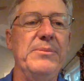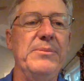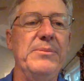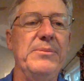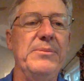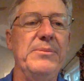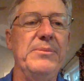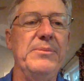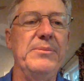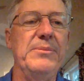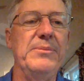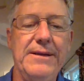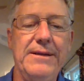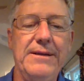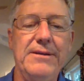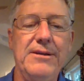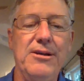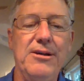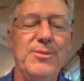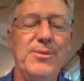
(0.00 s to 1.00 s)

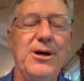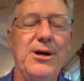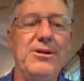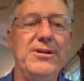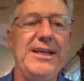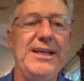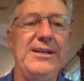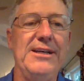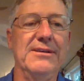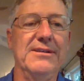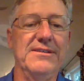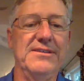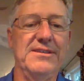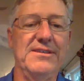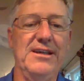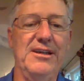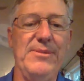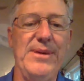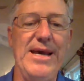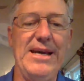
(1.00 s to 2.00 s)
No bald eagle is
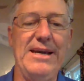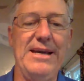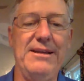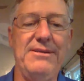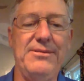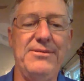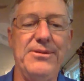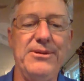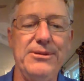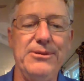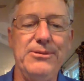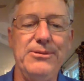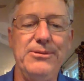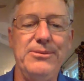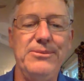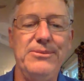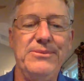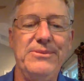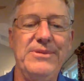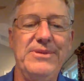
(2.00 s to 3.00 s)
going to make it through
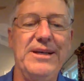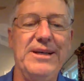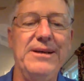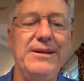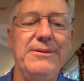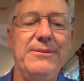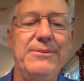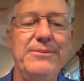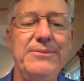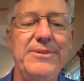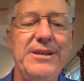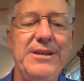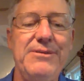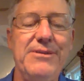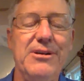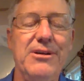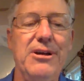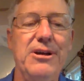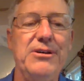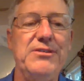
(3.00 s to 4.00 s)

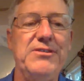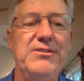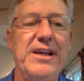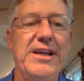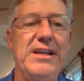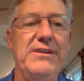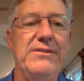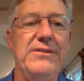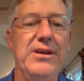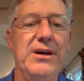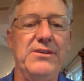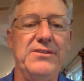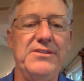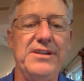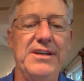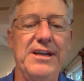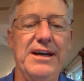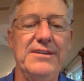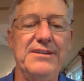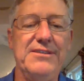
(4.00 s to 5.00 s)
even close to any of those
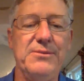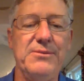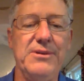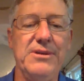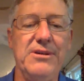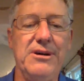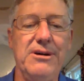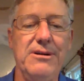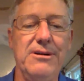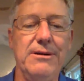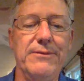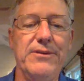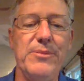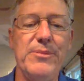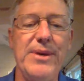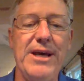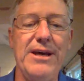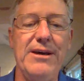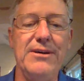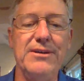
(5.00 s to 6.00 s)
nests, with all of the
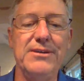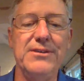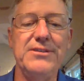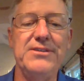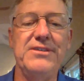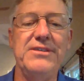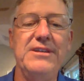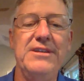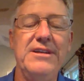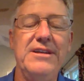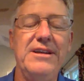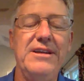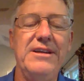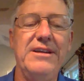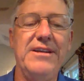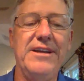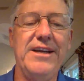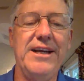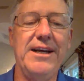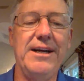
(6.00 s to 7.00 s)
males
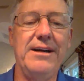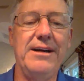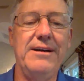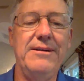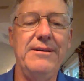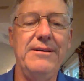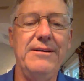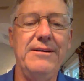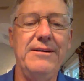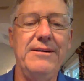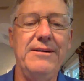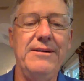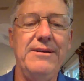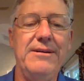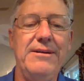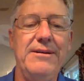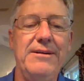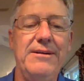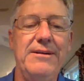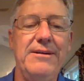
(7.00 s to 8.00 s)
there sort
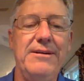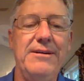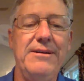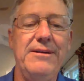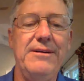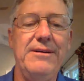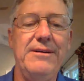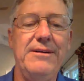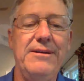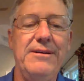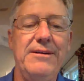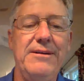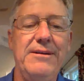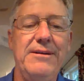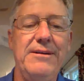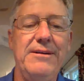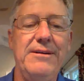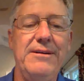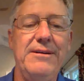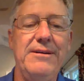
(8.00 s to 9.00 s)
of on patrol
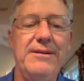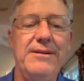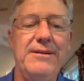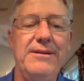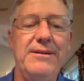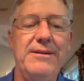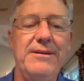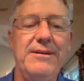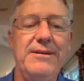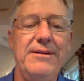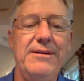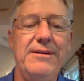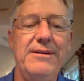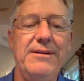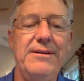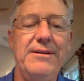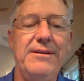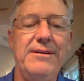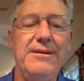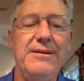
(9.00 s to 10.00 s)
waiting for trouble to
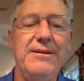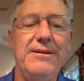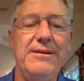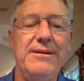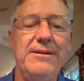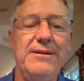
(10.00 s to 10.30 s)
come in.